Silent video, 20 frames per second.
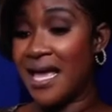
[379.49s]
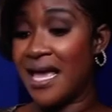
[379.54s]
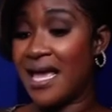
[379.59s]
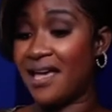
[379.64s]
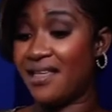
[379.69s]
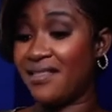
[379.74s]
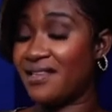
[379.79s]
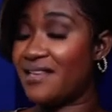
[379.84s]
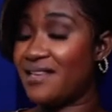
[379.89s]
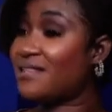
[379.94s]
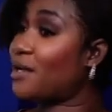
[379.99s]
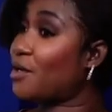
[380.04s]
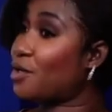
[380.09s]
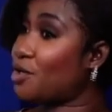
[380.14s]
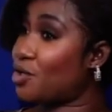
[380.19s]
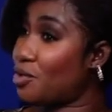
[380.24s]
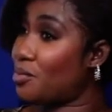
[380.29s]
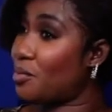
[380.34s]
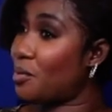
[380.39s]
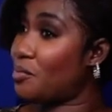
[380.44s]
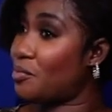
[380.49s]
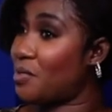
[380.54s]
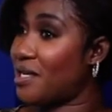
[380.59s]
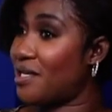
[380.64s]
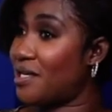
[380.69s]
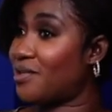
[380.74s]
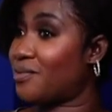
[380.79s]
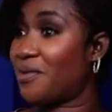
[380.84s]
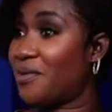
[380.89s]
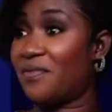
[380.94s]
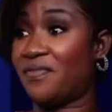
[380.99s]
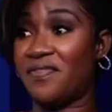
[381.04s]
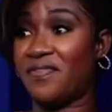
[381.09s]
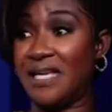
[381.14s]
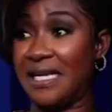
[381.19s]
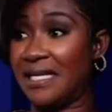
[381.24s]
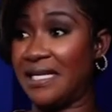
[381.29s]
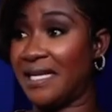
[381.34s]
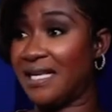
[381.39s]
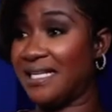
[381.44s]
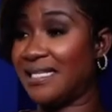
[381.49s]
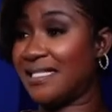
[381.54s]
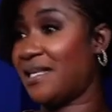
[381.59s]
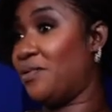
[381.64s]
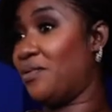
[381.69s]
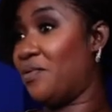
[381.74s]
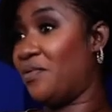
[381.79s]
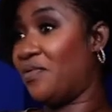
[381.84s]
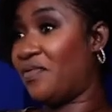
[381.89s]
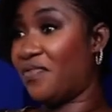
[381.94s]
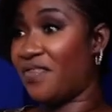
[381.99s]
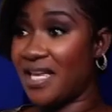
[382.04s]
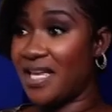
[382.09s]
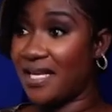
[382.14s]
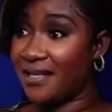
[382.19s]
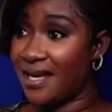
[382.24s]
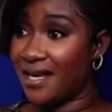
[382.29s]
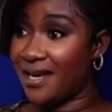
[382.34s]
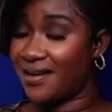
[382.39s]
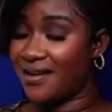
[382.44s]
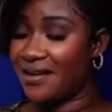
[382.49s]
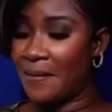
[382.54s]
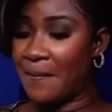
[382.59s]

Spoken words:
And these are human beings with feelings. They will feel it.